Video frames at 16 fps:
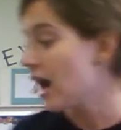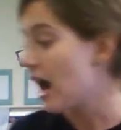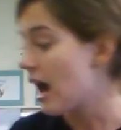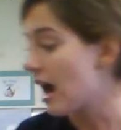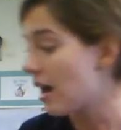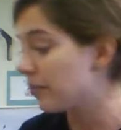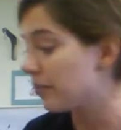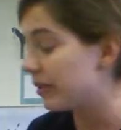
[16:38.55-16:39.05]

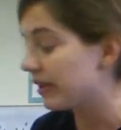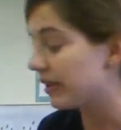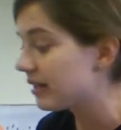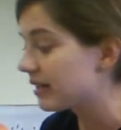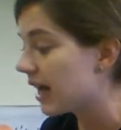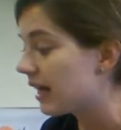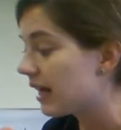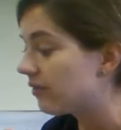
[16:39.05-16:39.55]
But
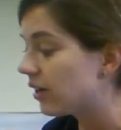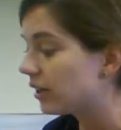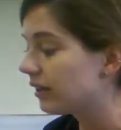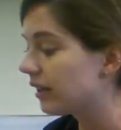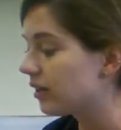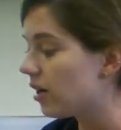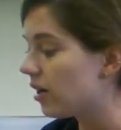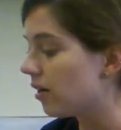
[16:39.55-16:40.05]
that's kind of our
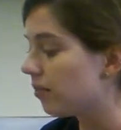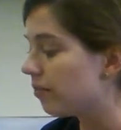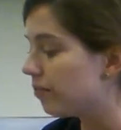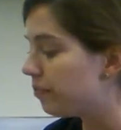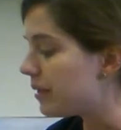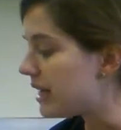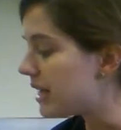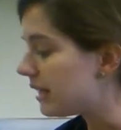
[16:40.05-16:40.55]
little
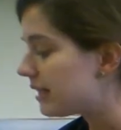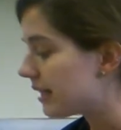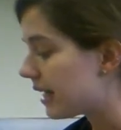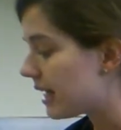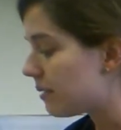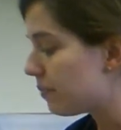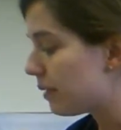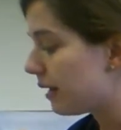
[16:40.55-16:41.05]
beat
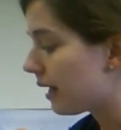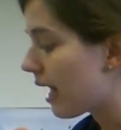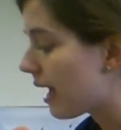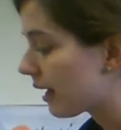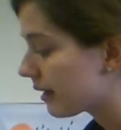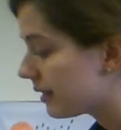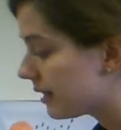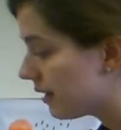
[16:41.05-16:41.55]
keeping
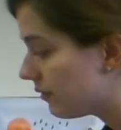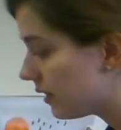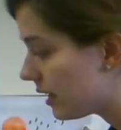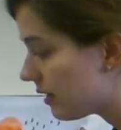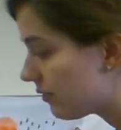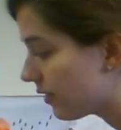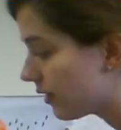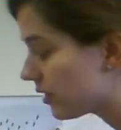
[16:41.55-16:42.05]

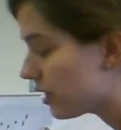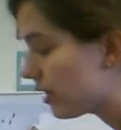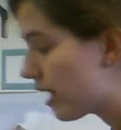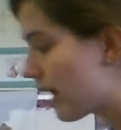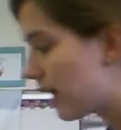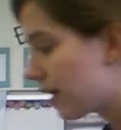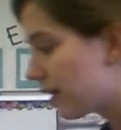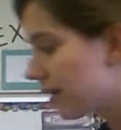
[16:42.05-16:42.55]
activity for
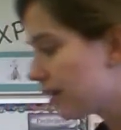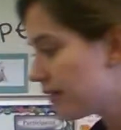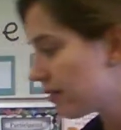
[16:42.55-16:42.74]
today.